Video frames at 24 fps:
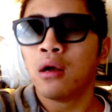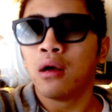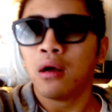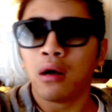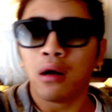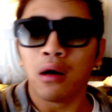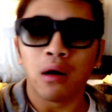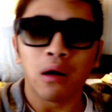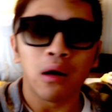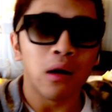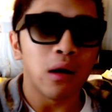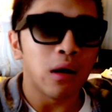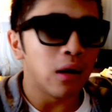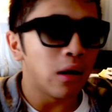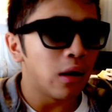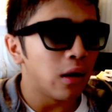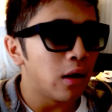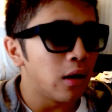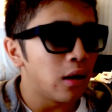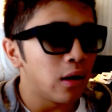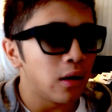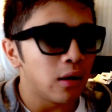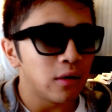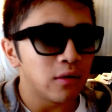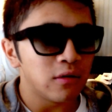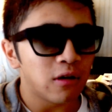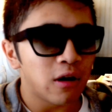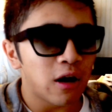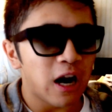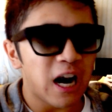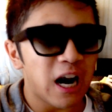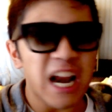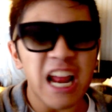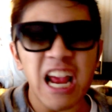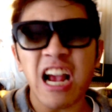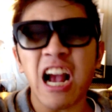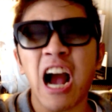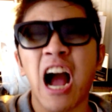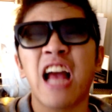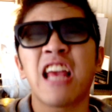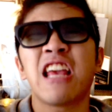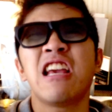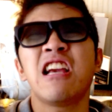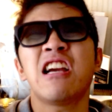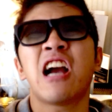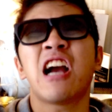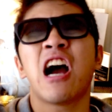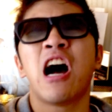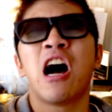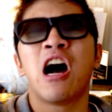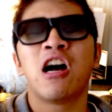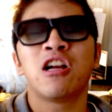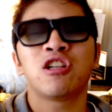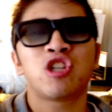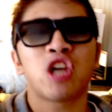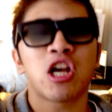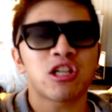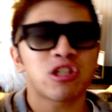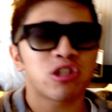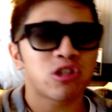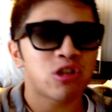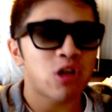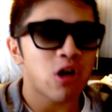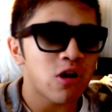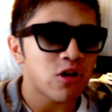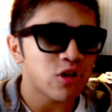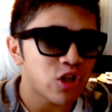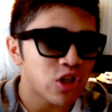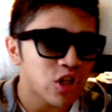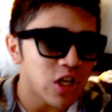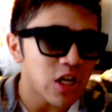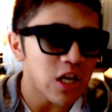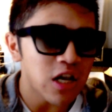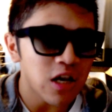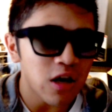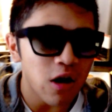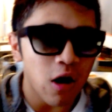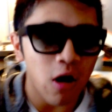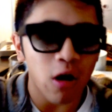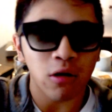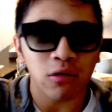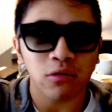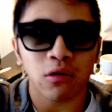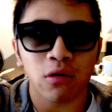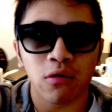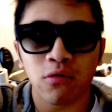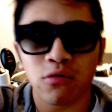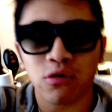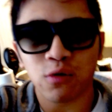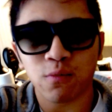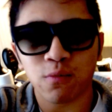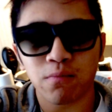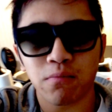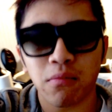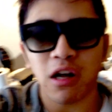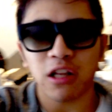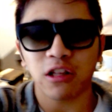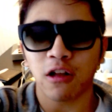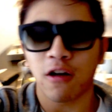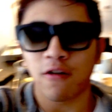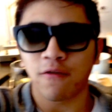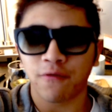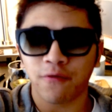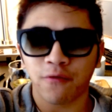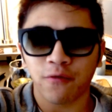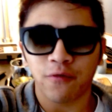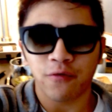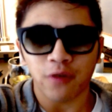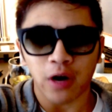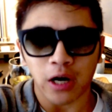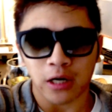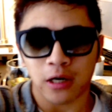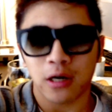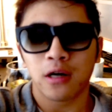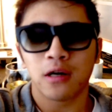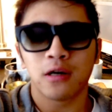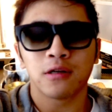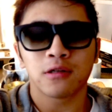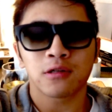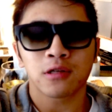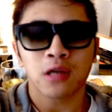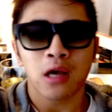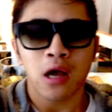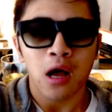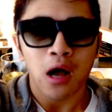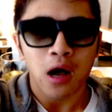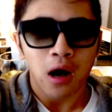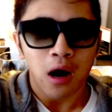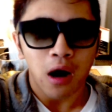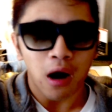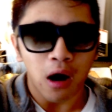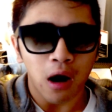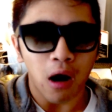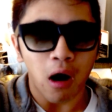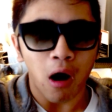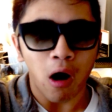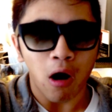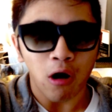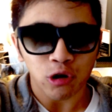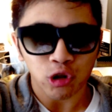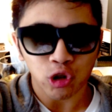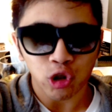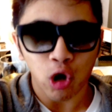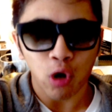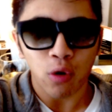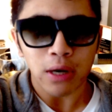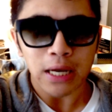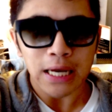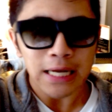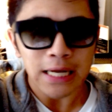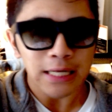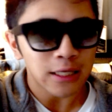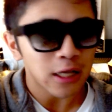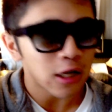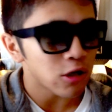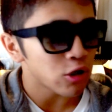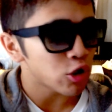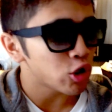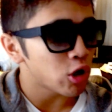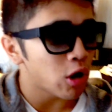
uh, Nigahiga, Chester See, all those motherfuckers are also in it.